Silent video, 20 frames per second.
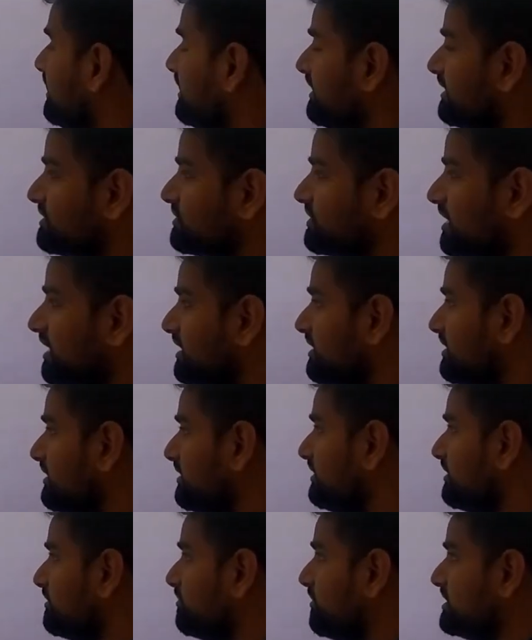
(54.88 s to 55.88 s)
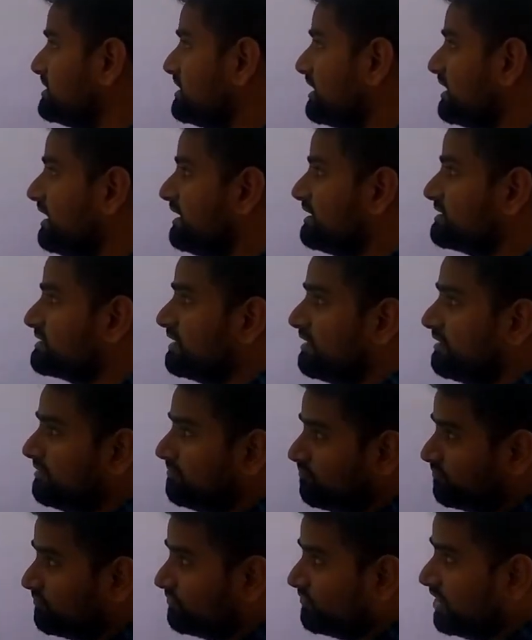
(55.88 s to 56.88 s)
in a triangle basically it's
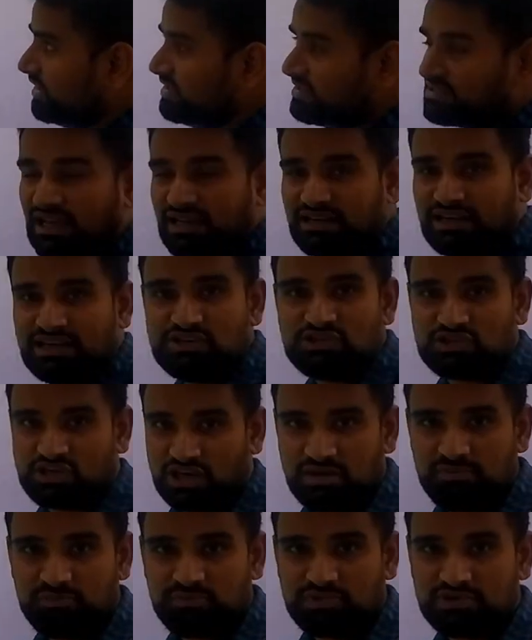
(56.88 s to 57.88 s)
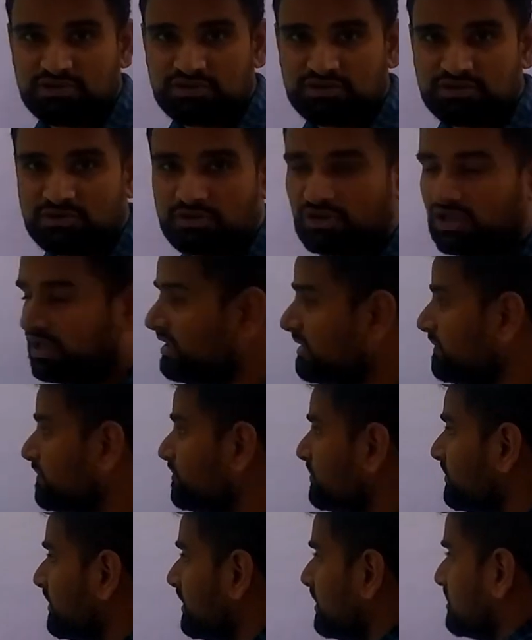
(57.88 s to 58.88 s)
a three-sided shape.
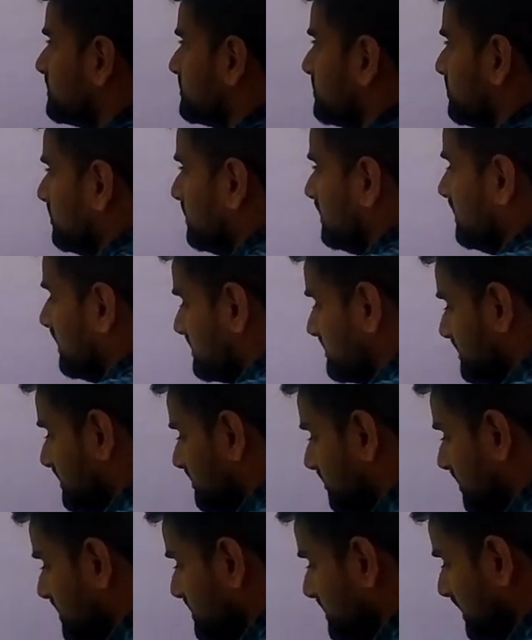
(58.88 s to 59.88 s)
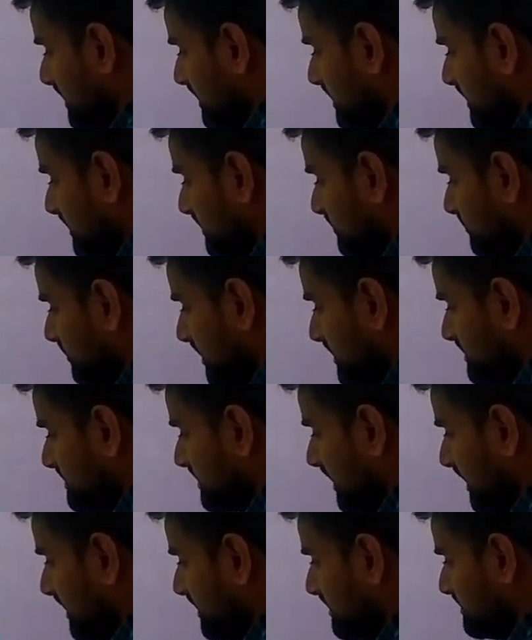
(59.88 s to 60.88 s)
Okay, so it has basically three
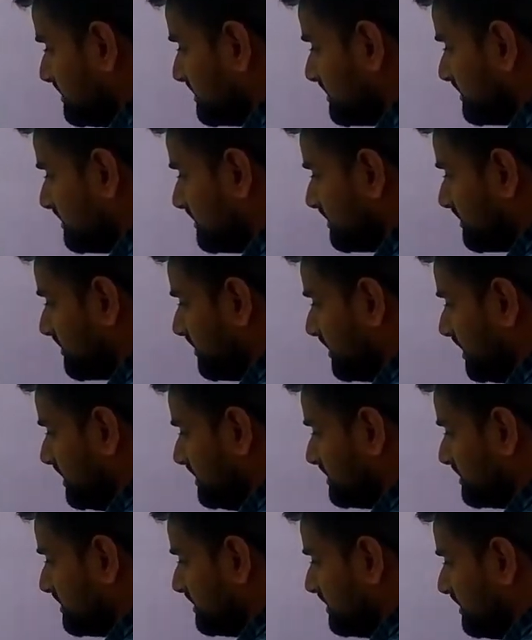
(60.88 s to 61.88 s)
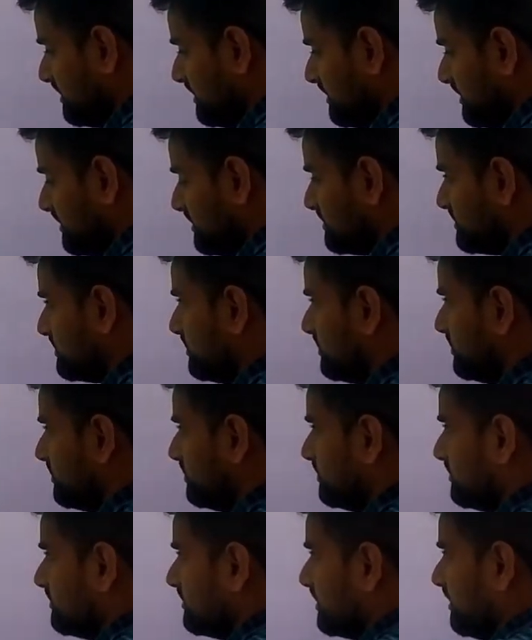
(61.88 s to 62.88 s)
sides, right?
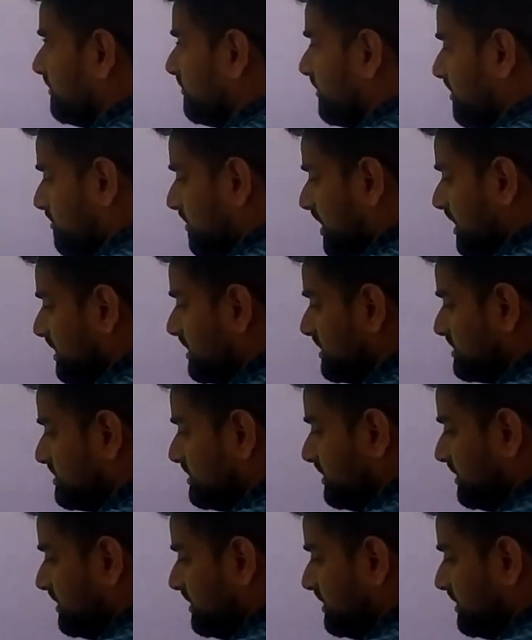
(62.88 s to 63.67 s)
So if I mark it